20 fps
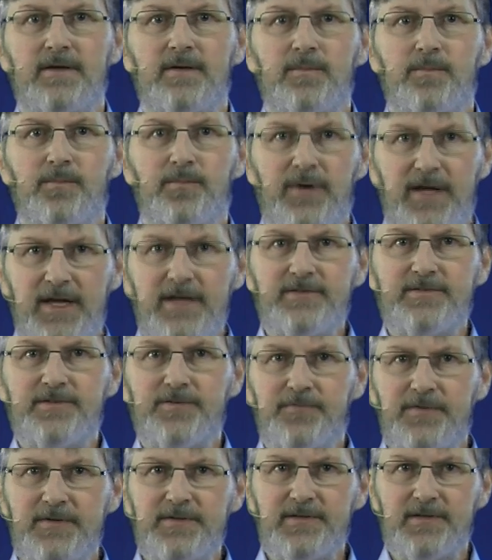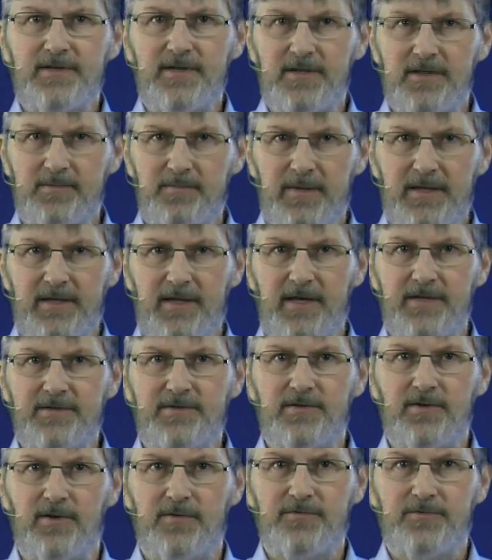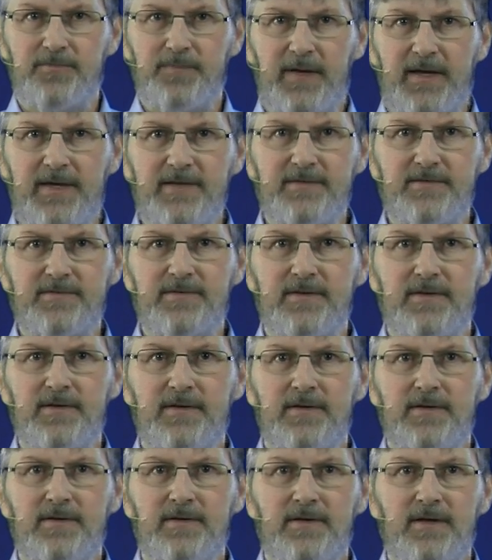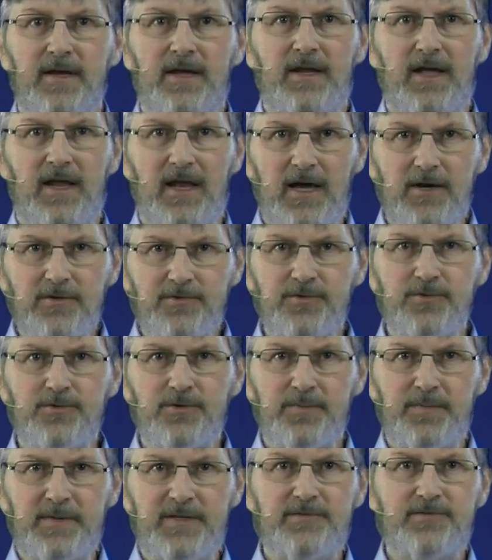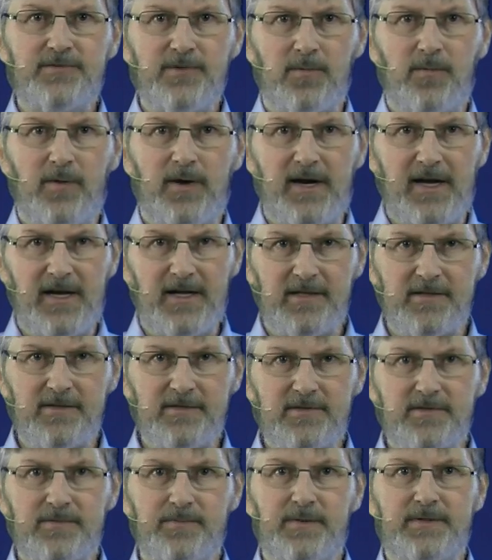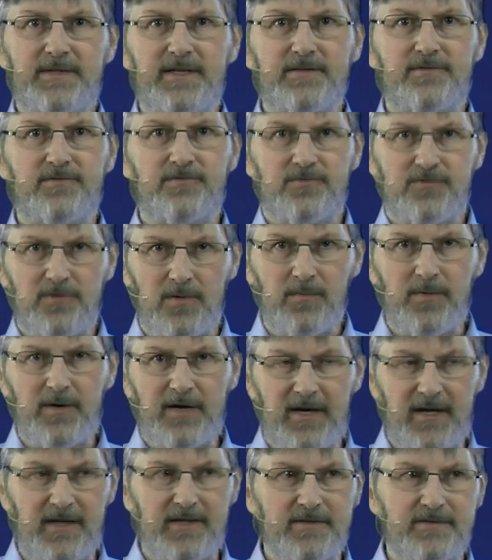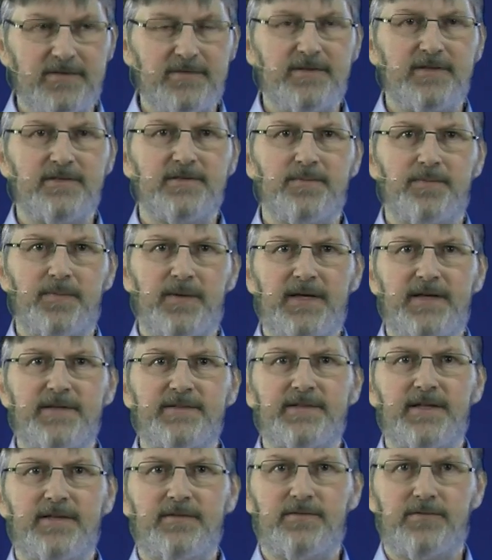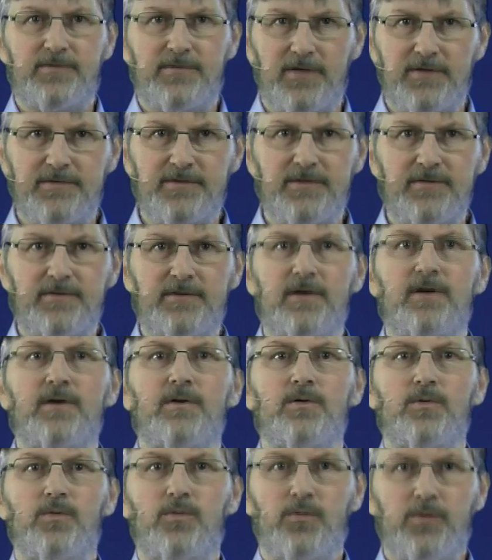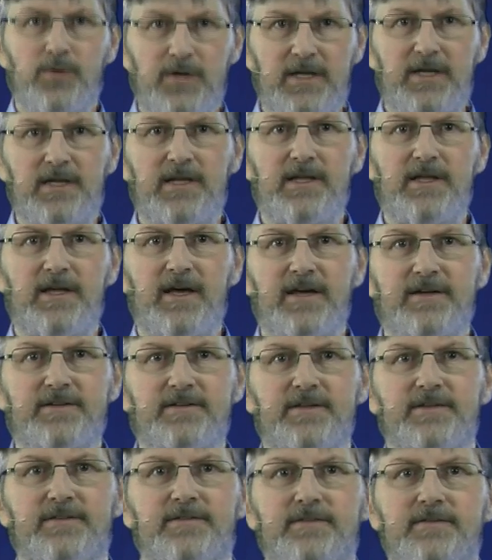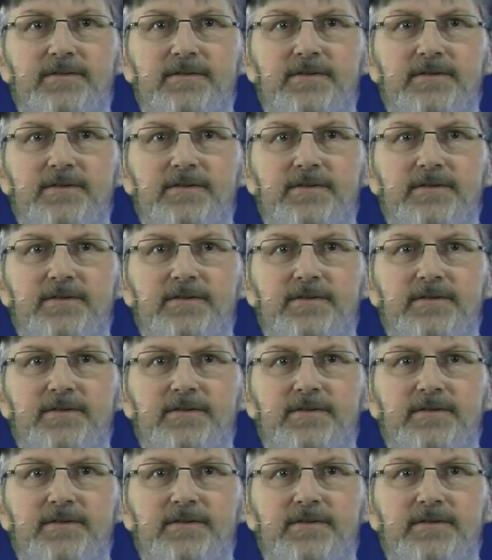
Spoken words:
breaks the physical limitation of space and allows you to be somewhere else, but that somewhere else is a place that doesn't really exist.